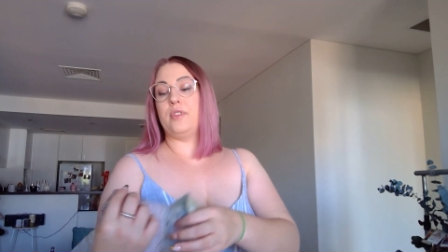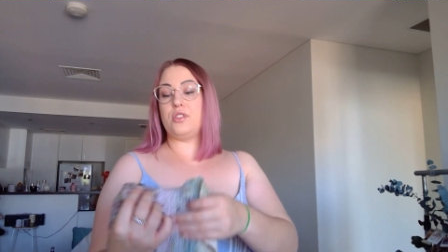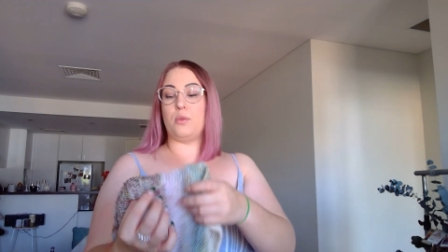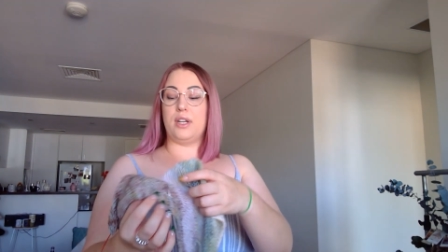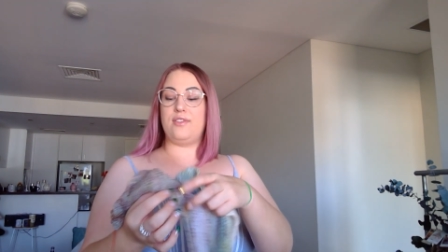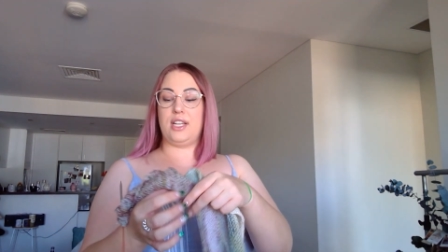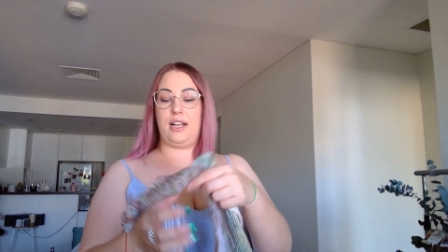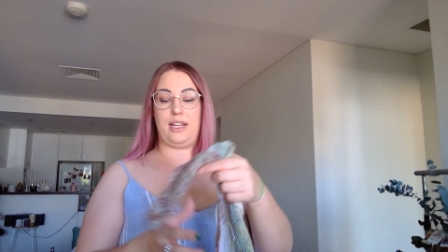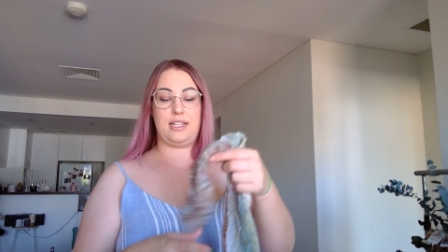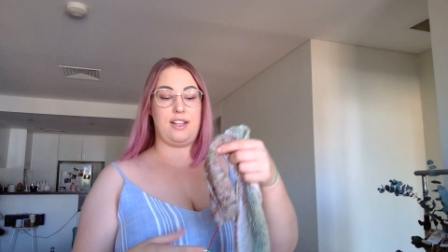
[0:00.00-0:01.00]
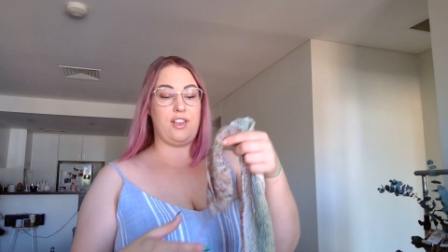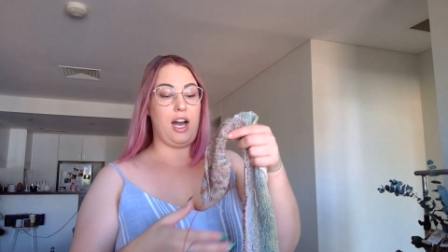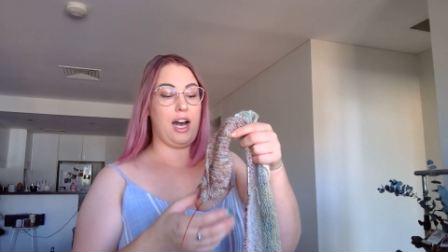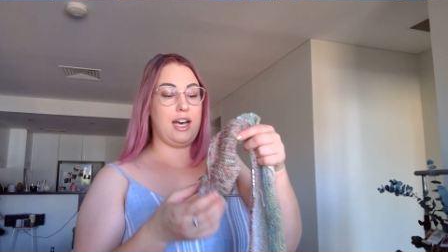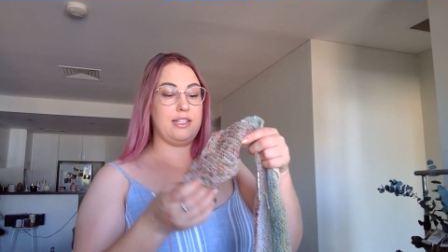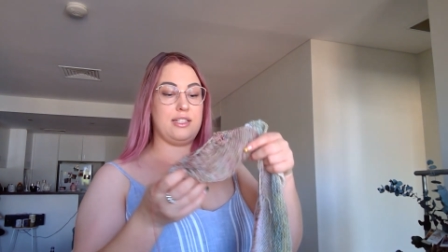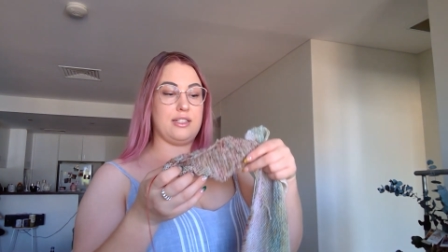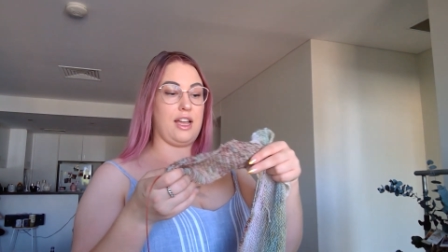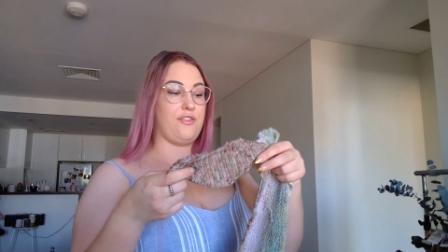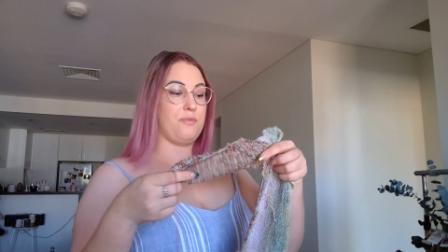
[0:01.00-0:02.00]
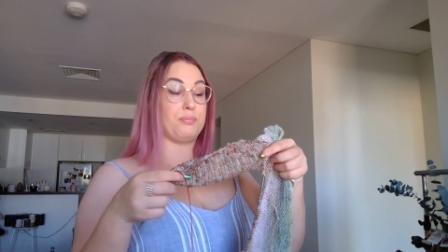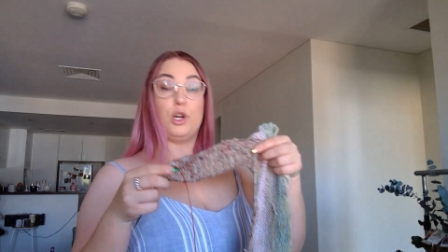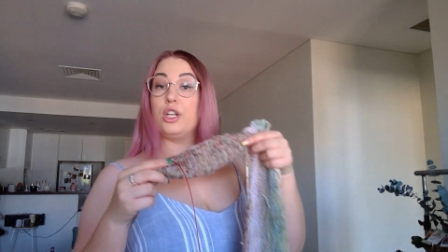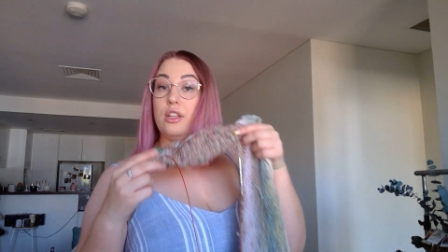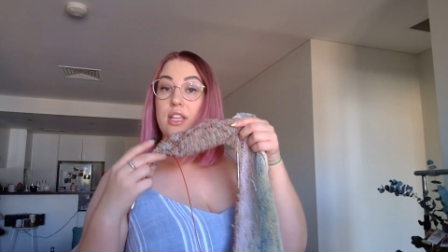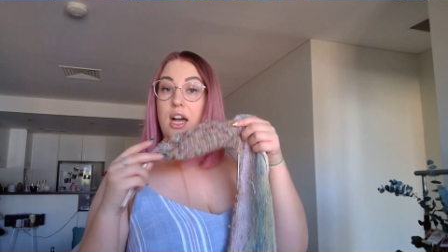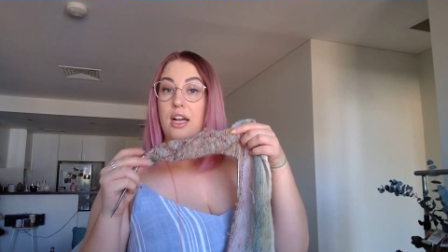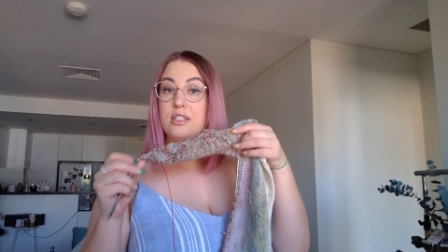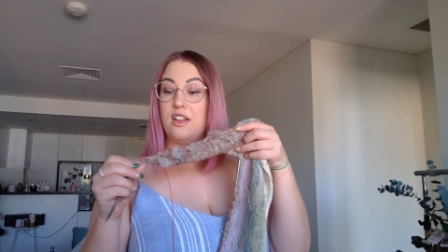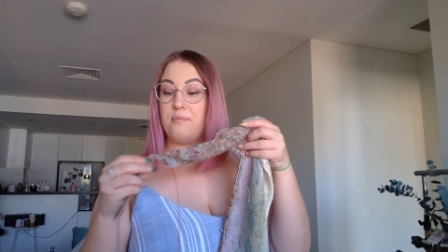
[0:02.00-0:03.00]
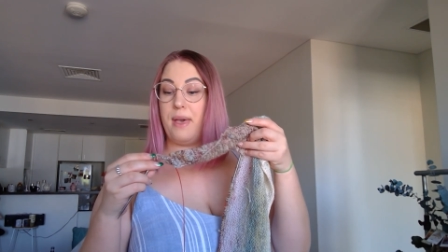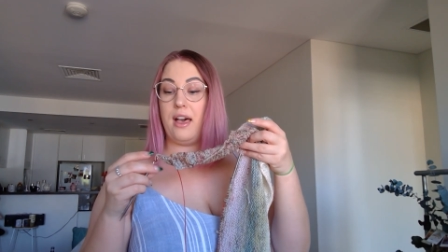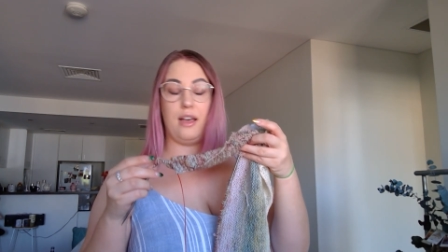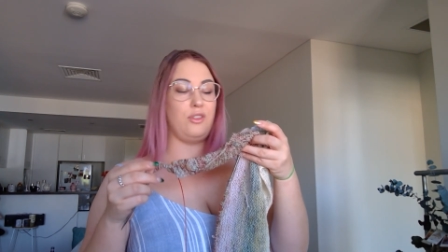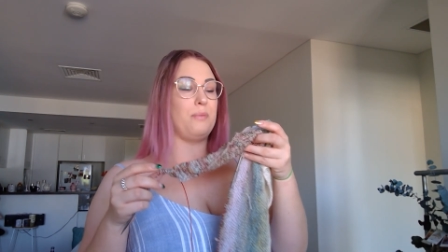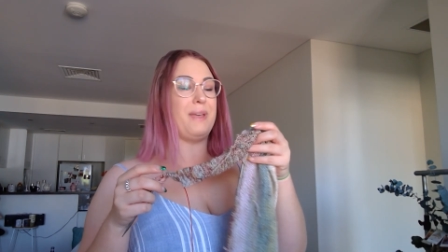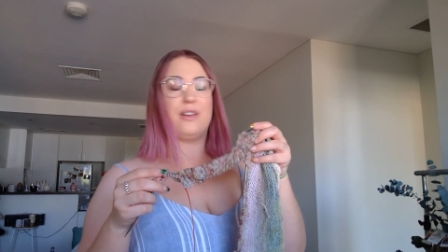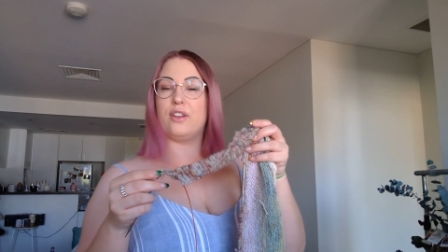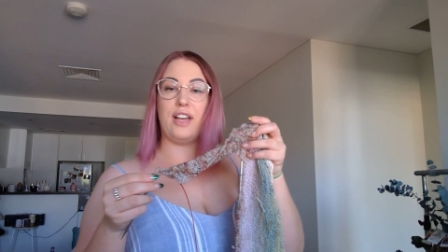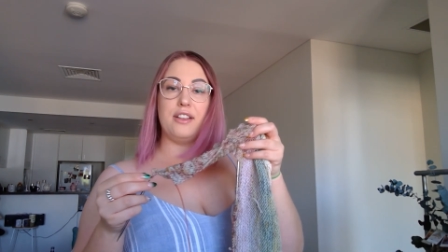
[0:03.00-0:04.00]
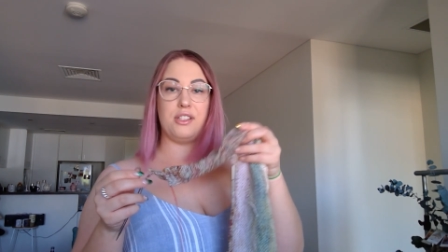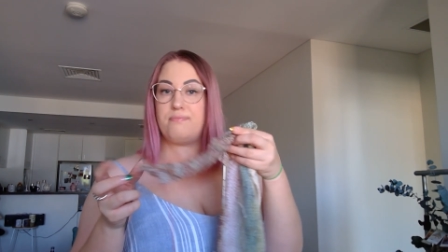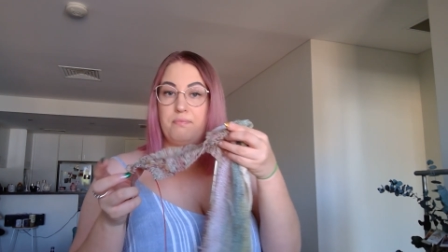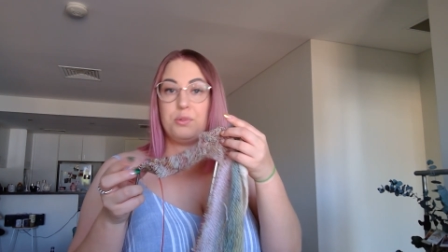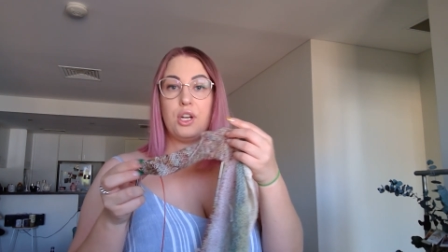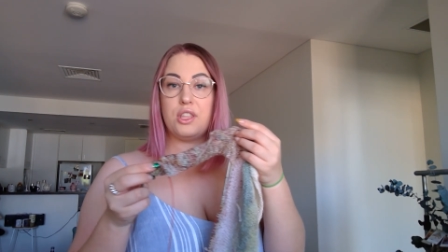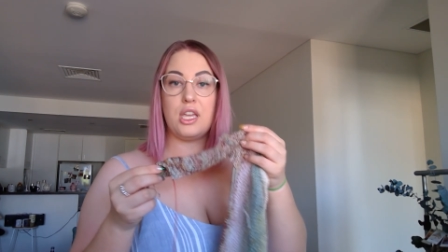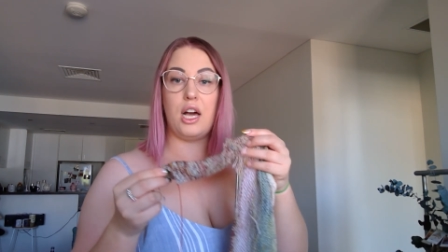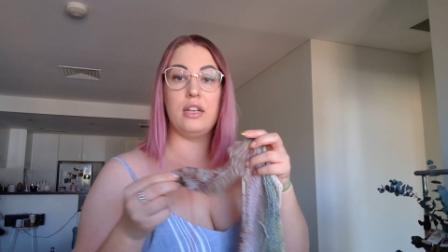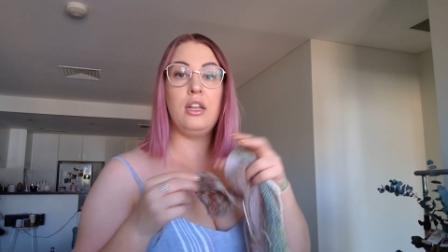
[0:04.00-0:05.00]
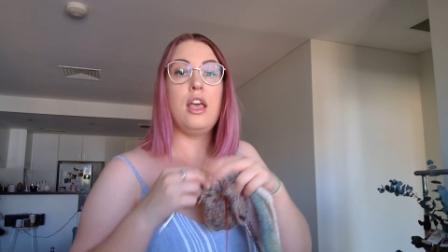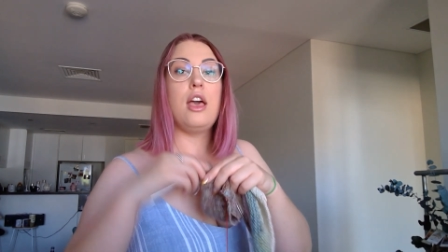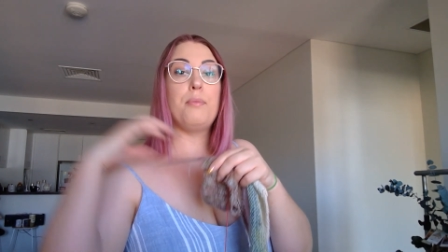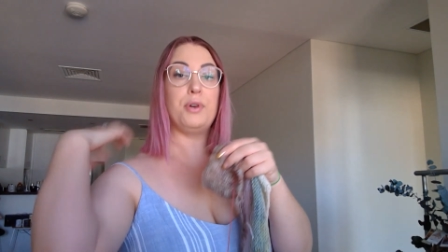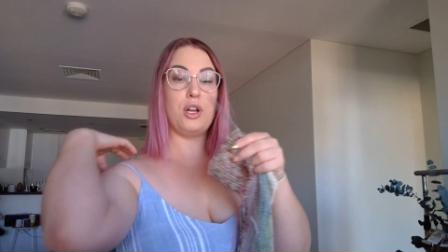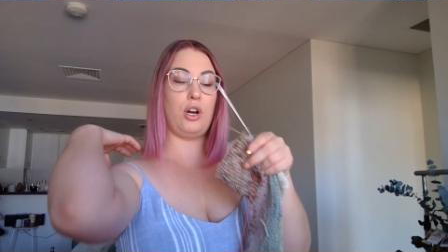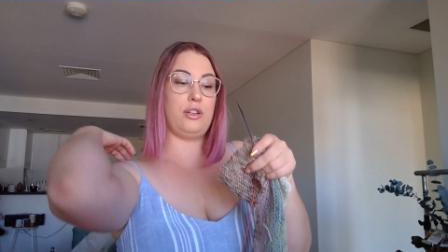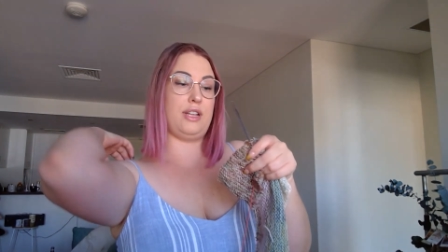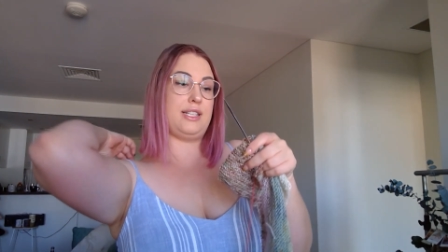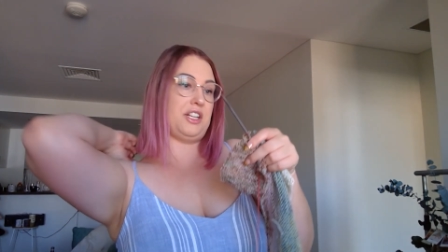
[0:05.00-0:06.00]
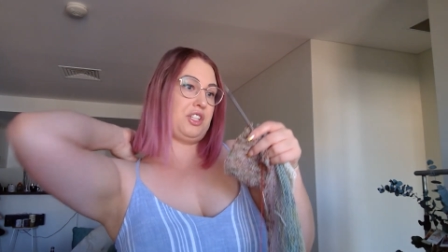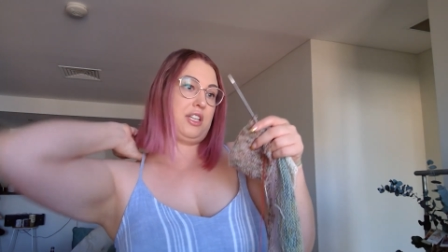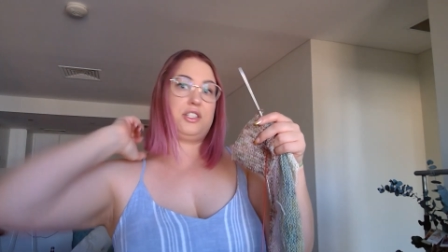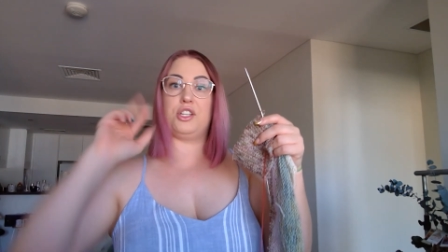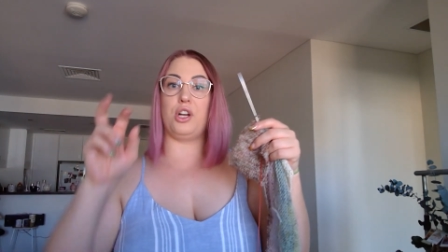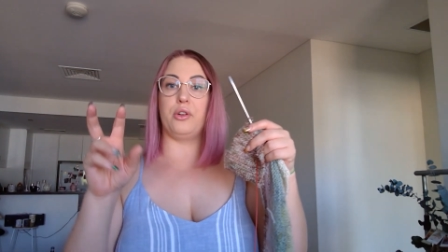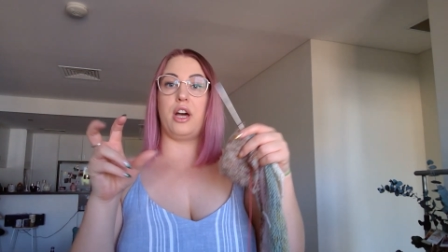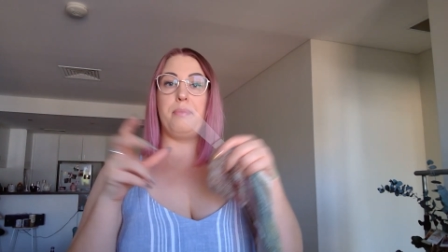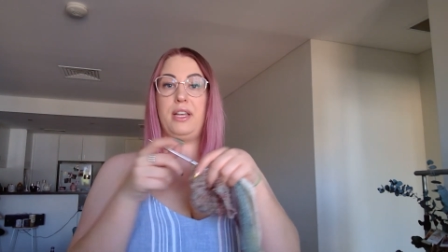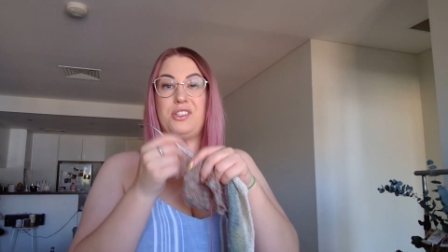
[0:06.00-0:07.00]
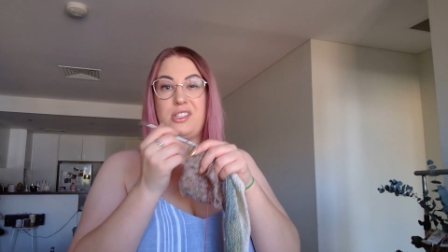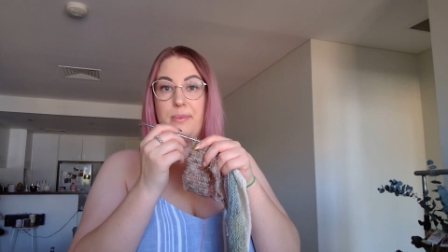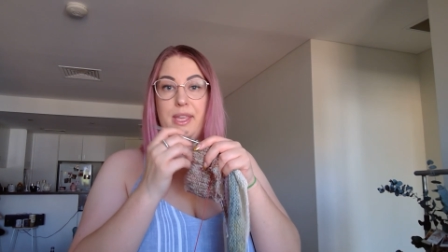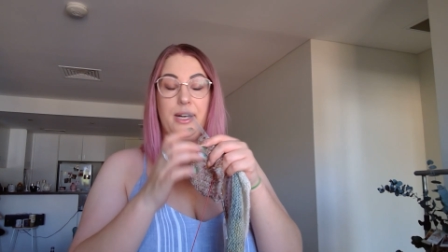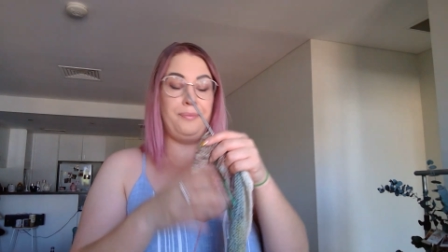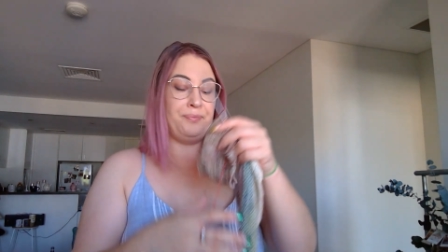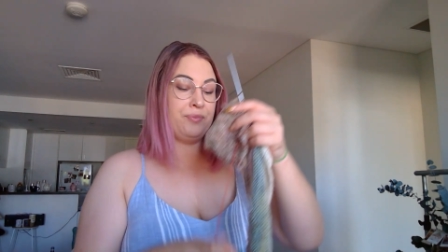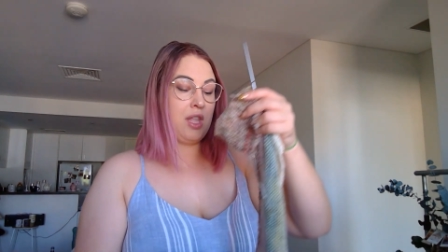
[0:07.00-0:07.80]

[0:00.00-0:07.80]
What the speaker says: So what I've done is I've broken the yarn, so I've not bound off, I just broke the yarn, put it on essentially a stitch holder, but it's just up here.